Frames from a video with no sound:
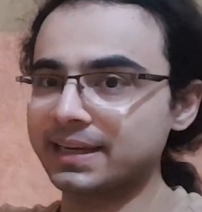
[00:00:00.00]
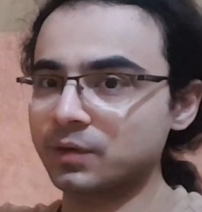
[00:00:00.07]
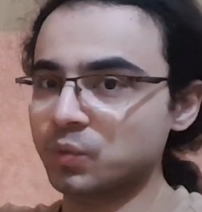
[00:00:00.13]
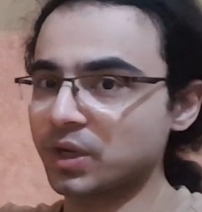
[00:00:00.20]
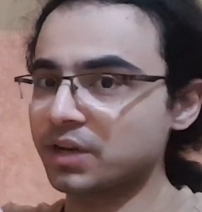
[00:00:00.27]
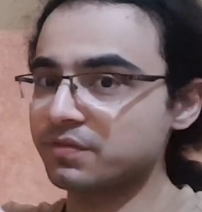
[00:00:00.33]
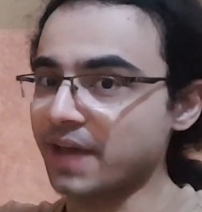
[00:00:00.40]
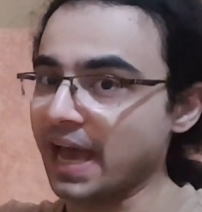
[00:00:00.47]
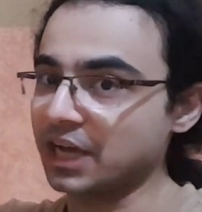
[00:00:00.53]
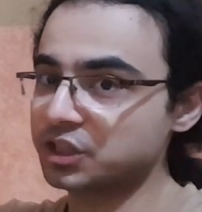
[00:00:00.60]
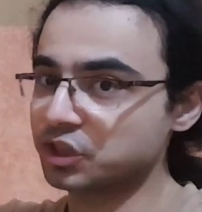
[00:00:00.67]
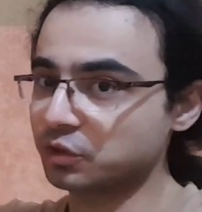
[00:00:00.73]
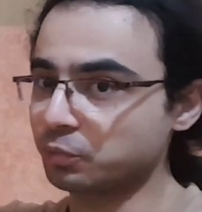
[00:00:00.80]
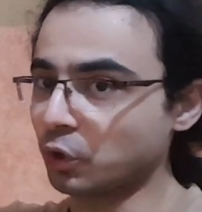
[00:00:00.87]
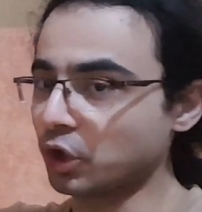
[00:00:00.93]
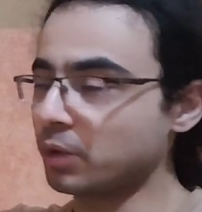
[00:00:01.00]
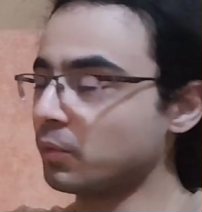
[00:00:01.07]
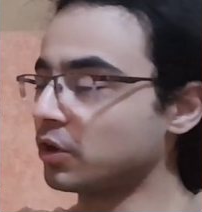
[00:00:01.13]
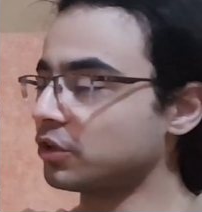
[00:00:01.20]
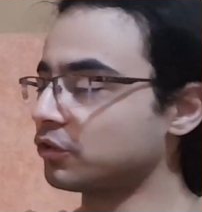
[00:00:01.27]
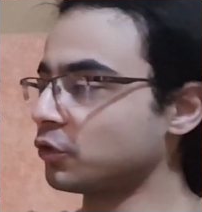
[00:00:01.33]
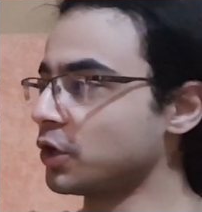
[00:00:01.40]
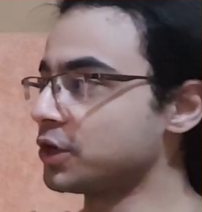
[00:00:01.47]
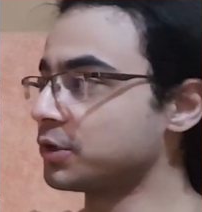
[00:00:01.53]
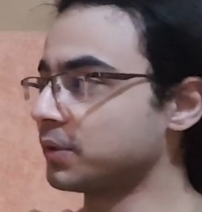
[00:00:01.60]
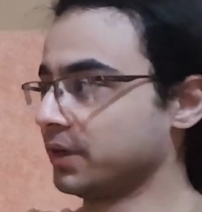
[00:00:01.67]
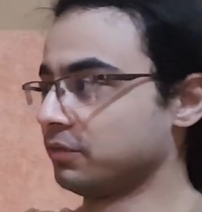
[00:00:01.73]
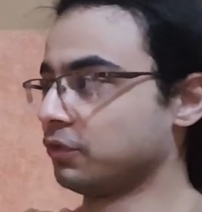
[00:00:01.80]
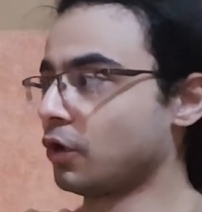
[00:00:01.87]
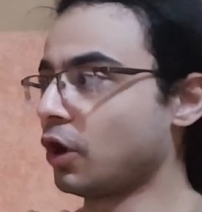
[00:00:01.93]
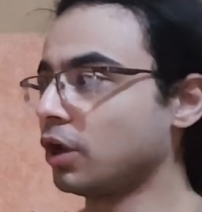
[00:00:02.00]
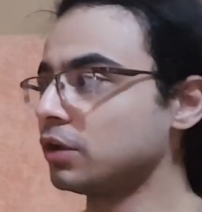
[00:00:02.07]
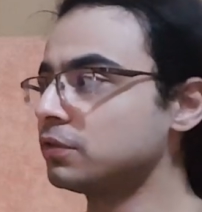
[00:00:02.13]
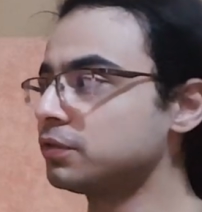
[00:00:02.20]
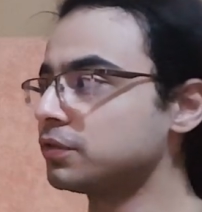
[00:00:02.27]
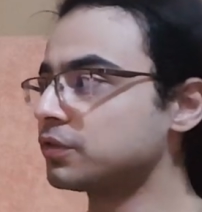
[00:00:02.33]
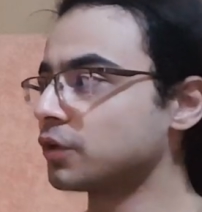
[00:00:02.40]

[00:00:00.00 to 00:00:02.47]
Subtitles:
that one of Ash's Pokemon is going to evolve,